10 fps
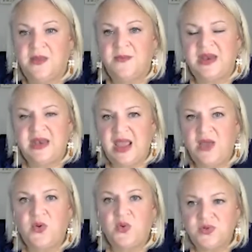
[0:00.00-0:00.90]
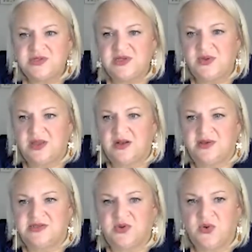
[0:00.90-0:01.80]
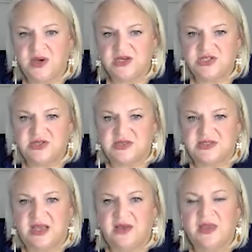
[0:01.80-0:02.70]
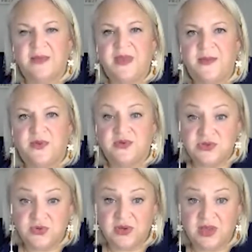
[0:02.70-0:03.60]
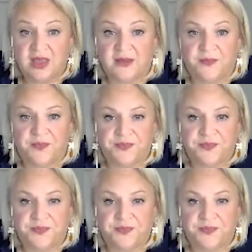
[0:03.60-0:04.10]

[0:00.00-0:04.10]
but it now also includes some questions to help get people talking.